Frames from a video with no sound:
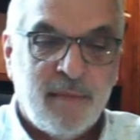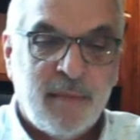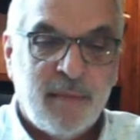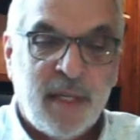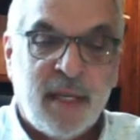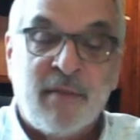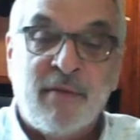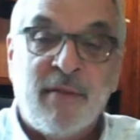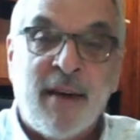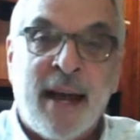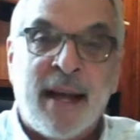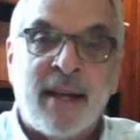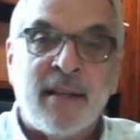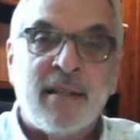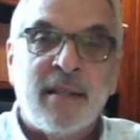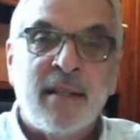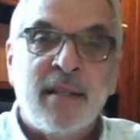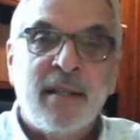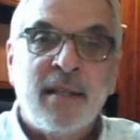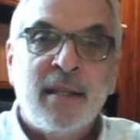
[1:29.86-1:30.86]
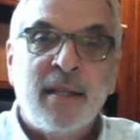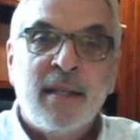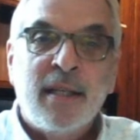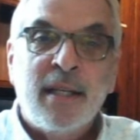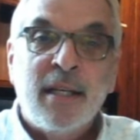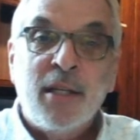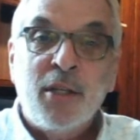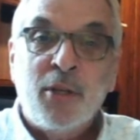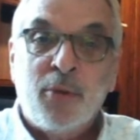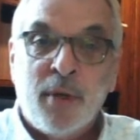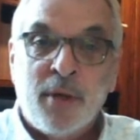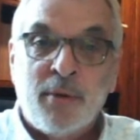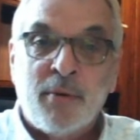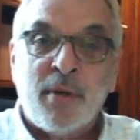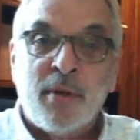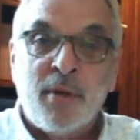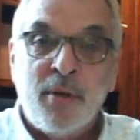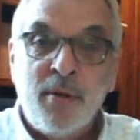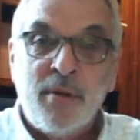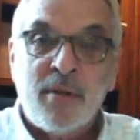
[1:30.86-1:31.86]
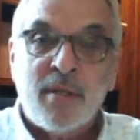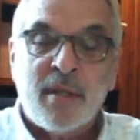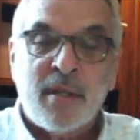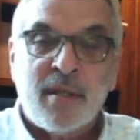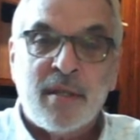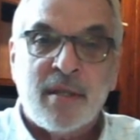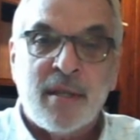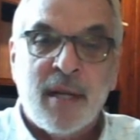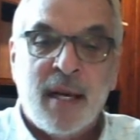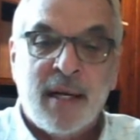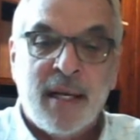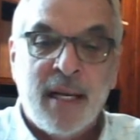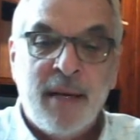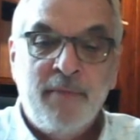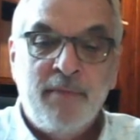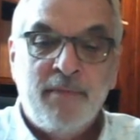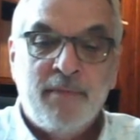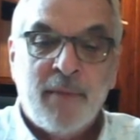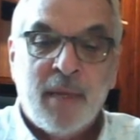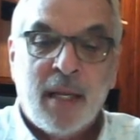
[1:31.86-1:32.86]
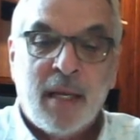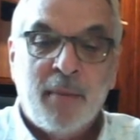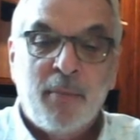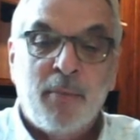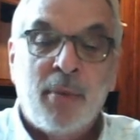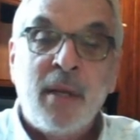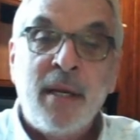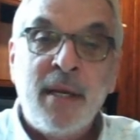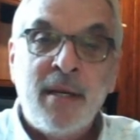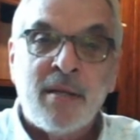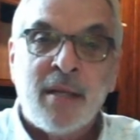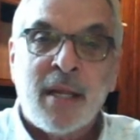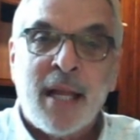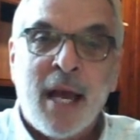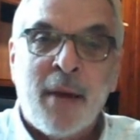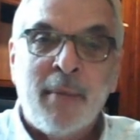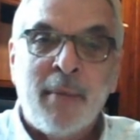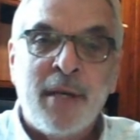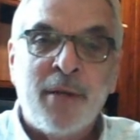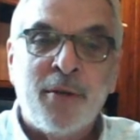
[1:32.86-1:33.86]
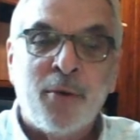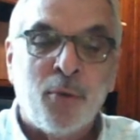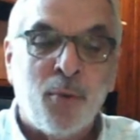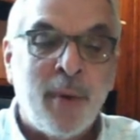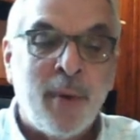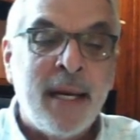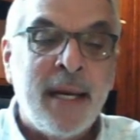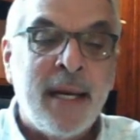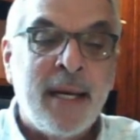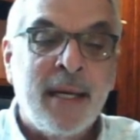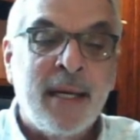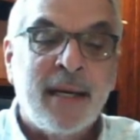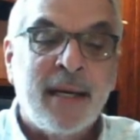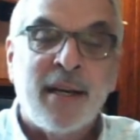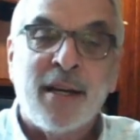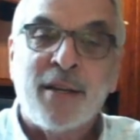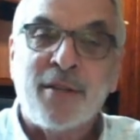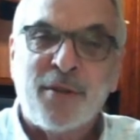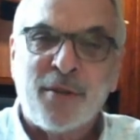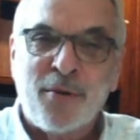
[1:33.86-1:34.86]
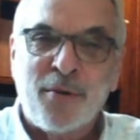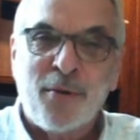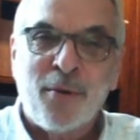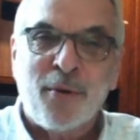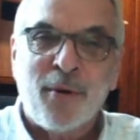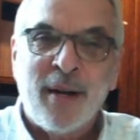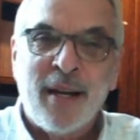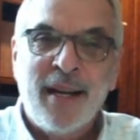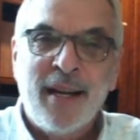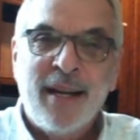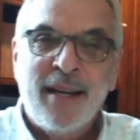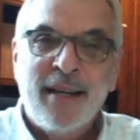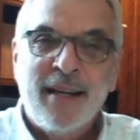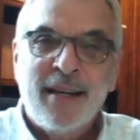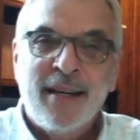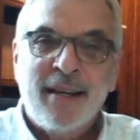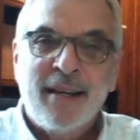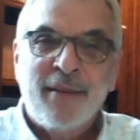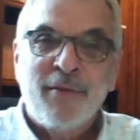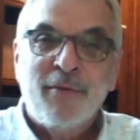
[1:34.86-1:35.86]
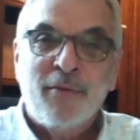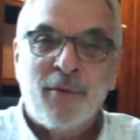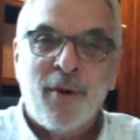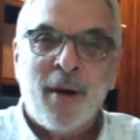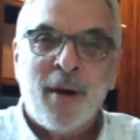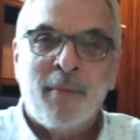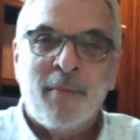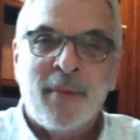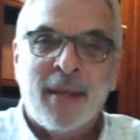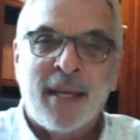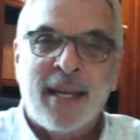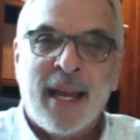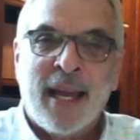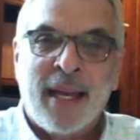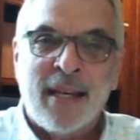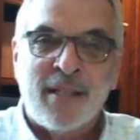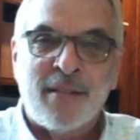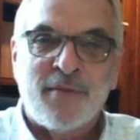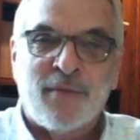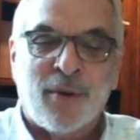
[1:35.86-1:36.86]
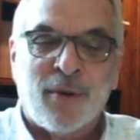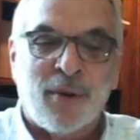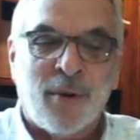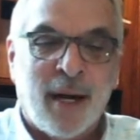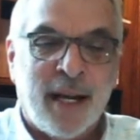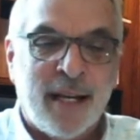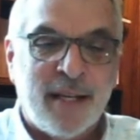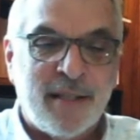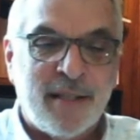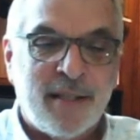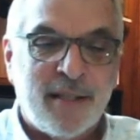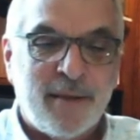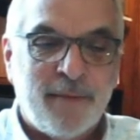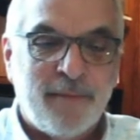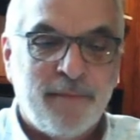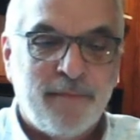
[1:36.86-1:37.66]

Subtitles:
In fact, to introduce the study, please allow me to read a story from The Case for Christ.